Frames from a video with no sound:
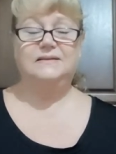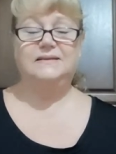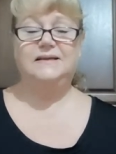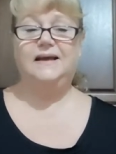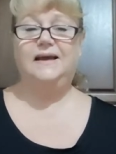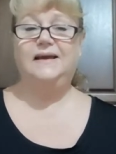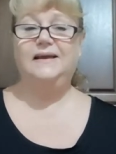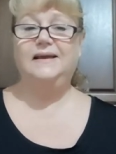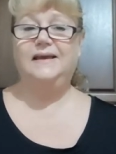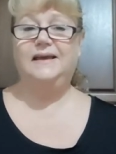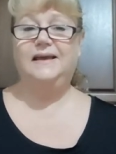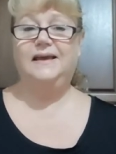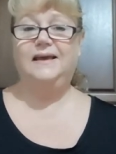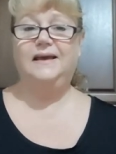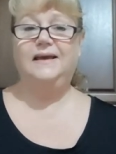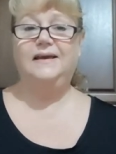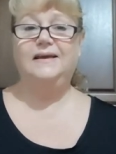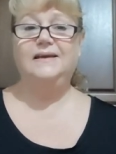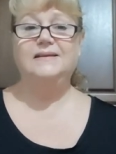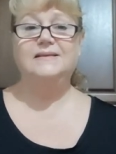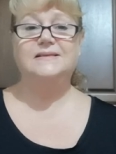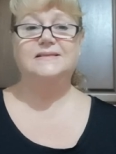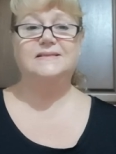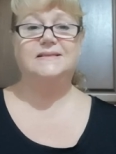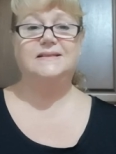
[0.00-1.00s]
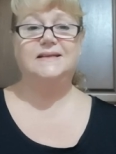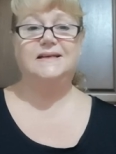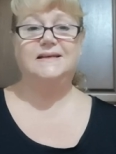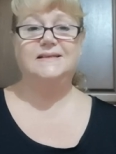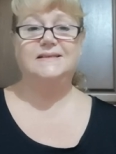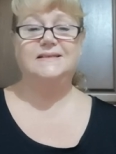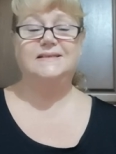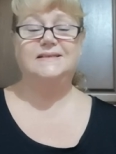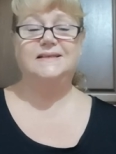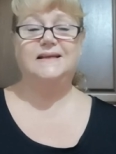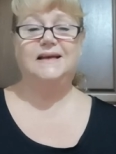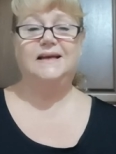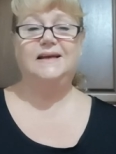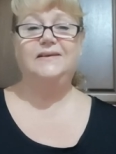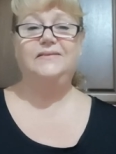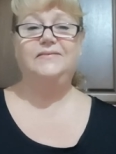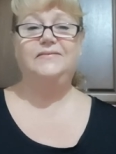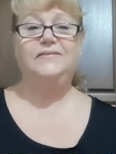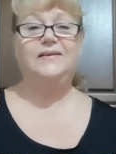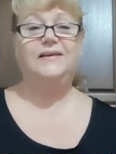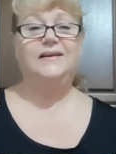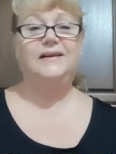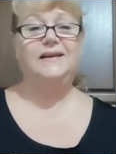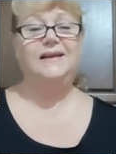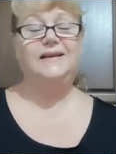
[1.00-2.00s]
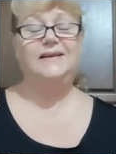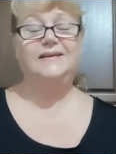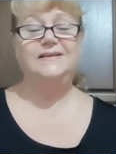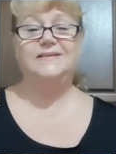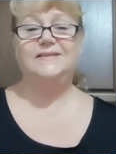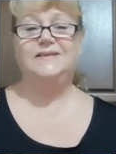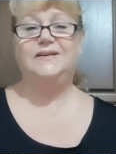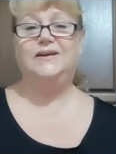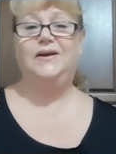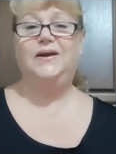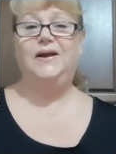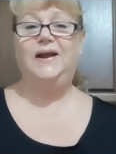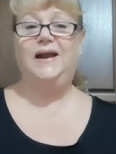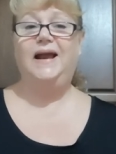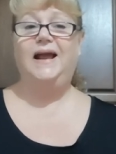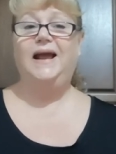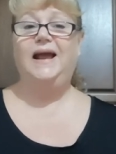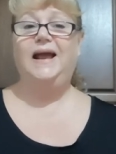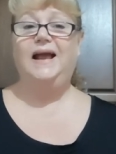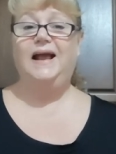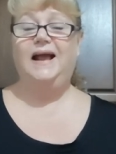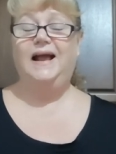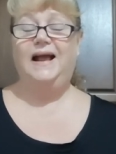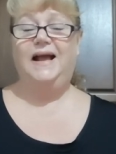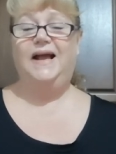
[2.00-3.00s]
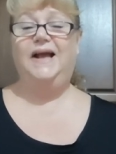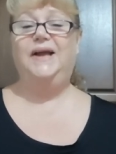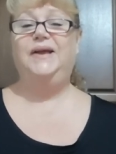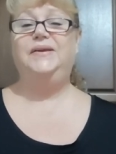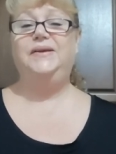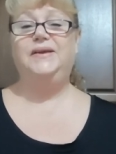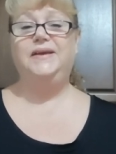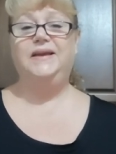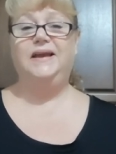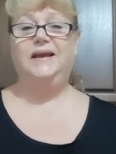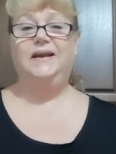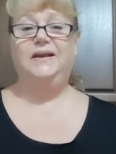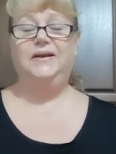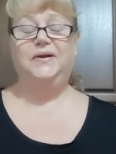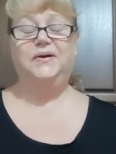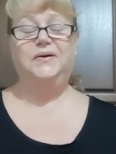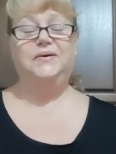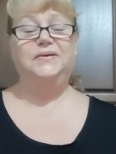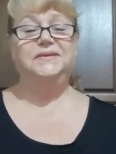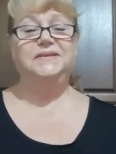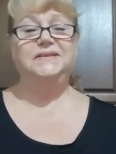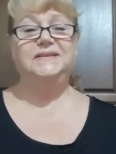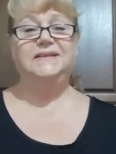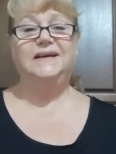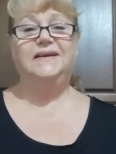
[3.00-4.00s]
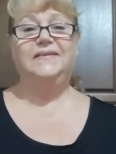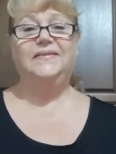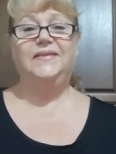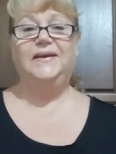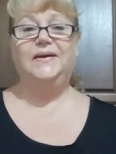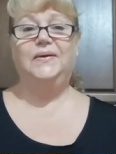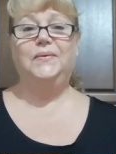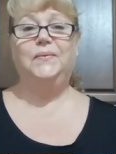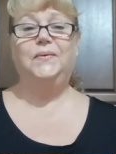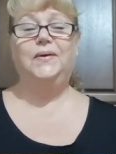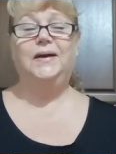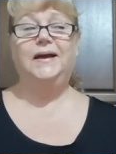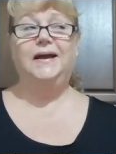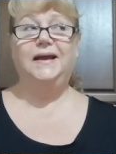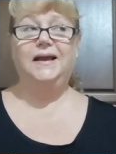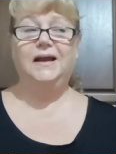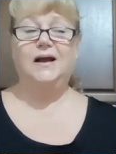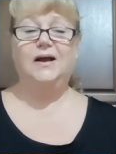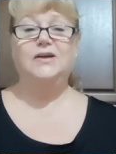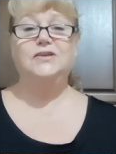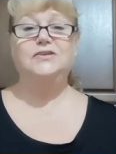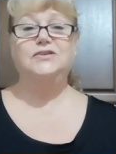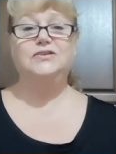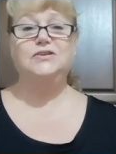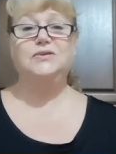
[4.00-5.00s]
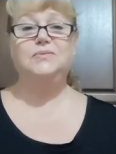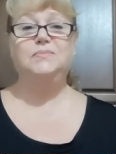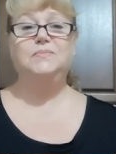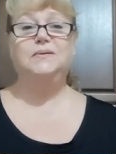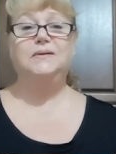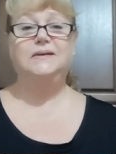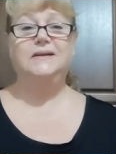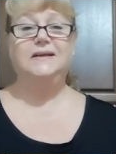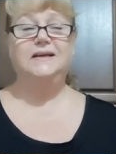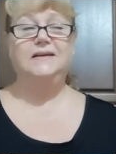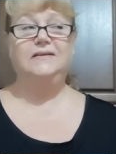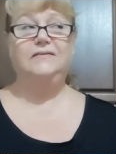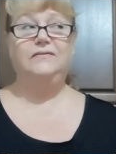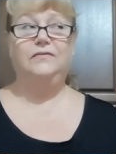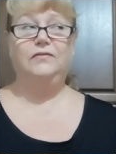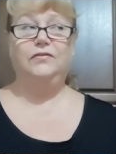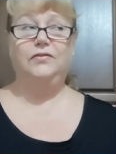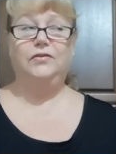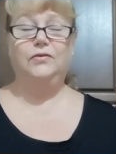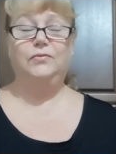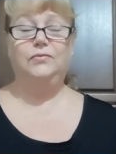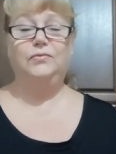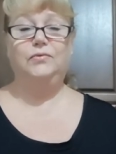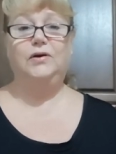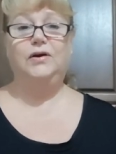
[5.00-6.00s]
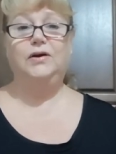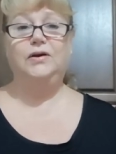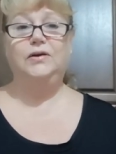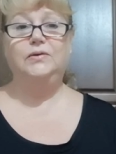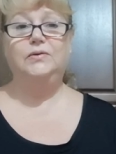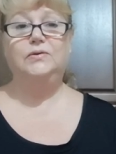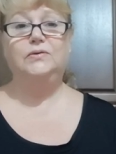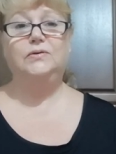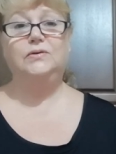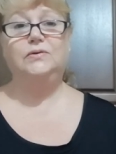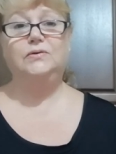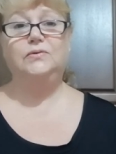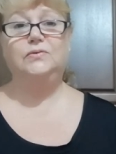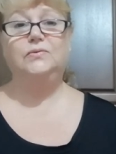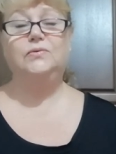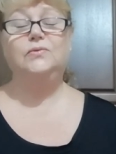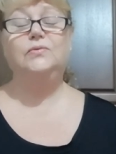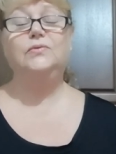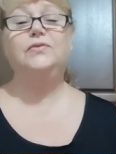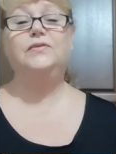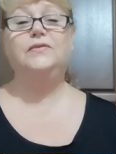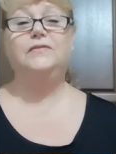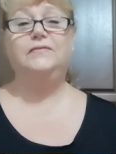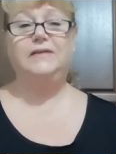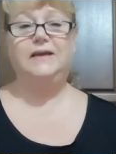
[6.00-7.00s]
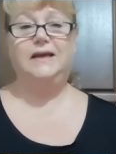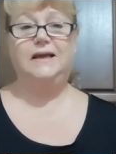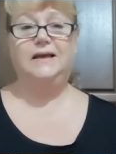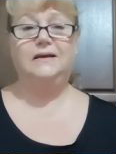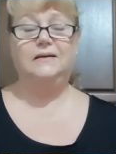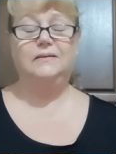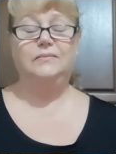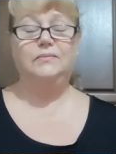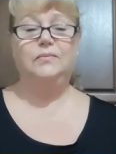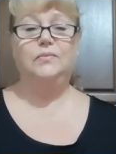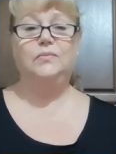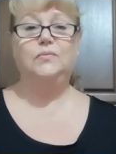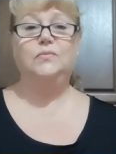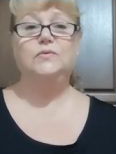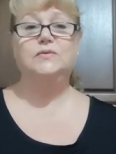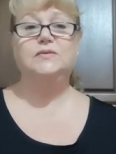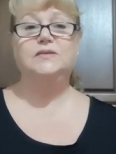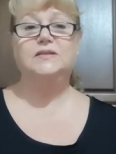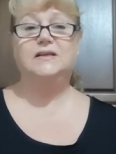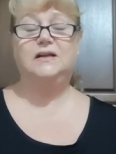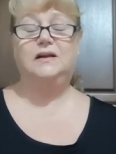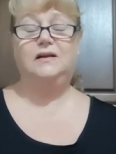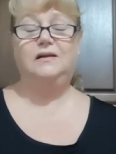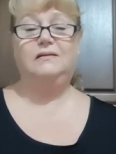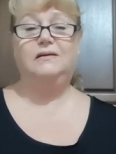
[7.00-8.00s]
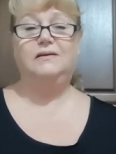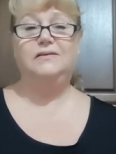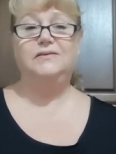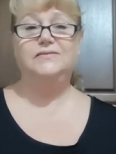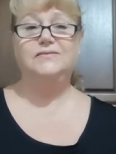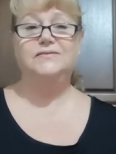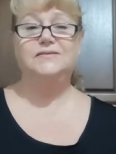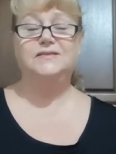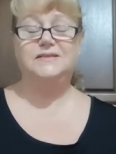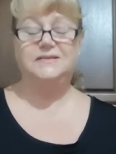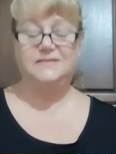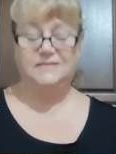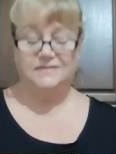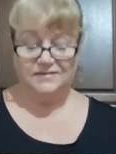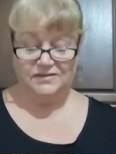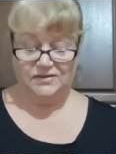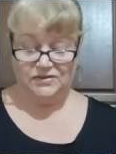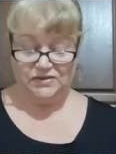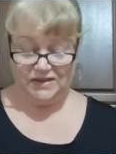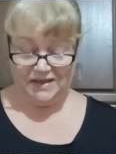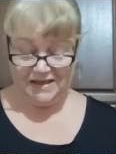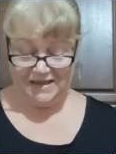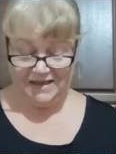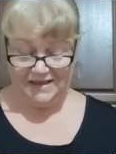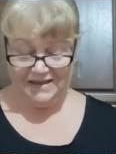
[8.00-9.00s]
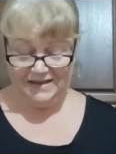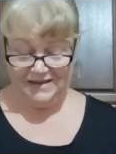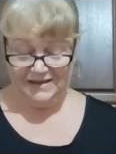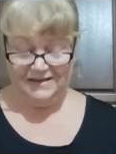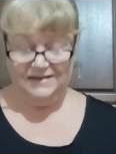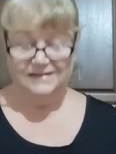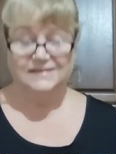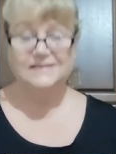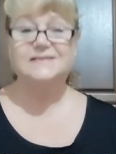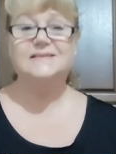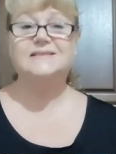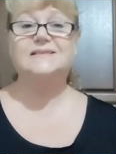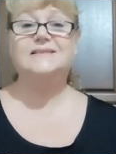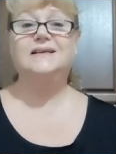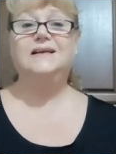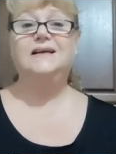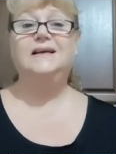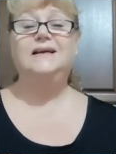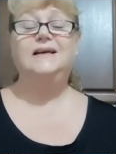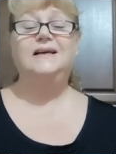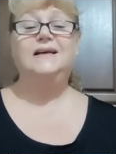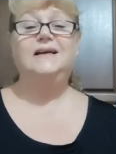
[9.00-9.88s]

take care, stay safe, and let us know how you're getting on down that way. I do believe the road north of Ingham was closed to Cairns.